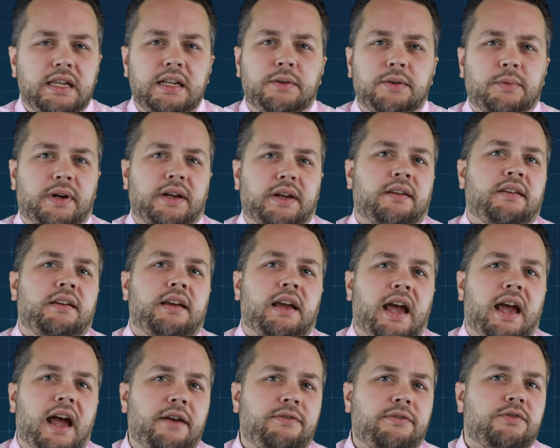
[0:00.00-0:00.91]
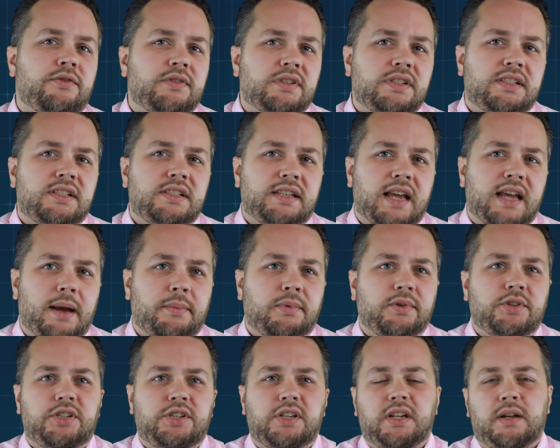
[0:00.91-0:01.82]
Anyway, after
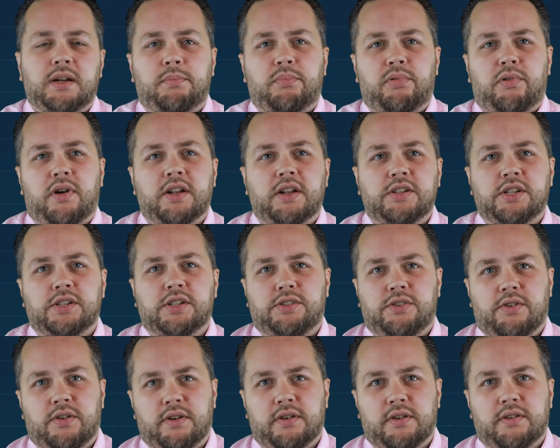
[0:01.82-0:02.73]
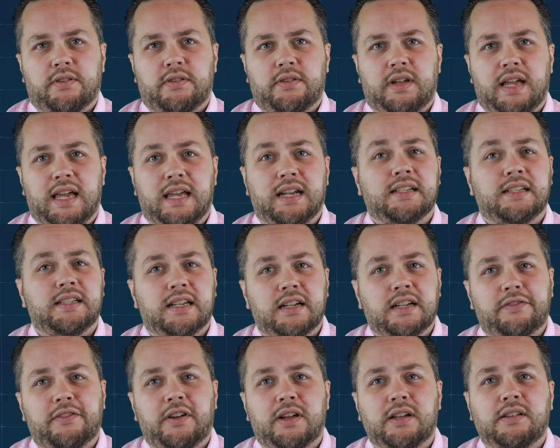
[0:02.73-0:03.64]
establishing a project charter and
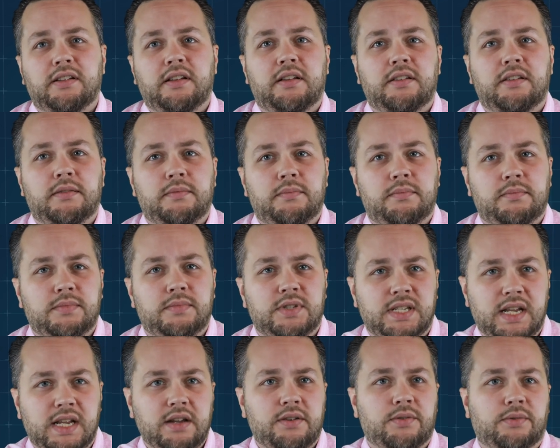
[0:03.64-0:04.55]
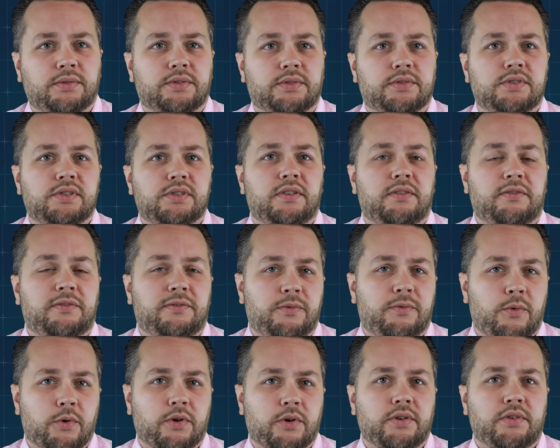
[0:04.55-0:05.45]
identifying stakeholders
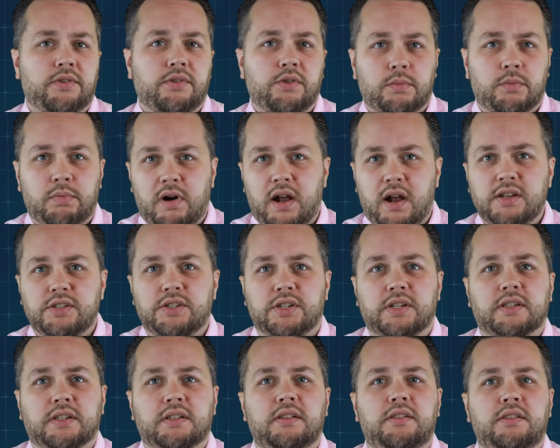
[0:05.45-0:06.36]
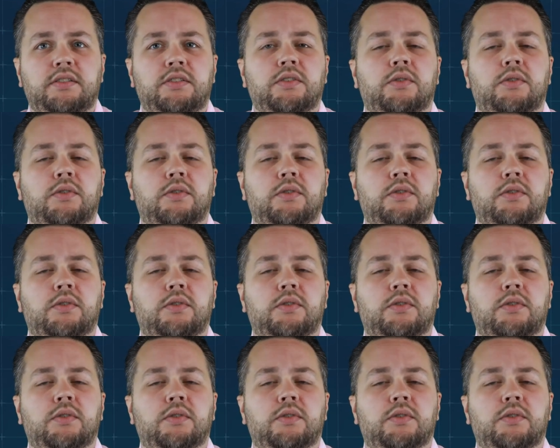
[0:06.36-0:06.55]
for your project,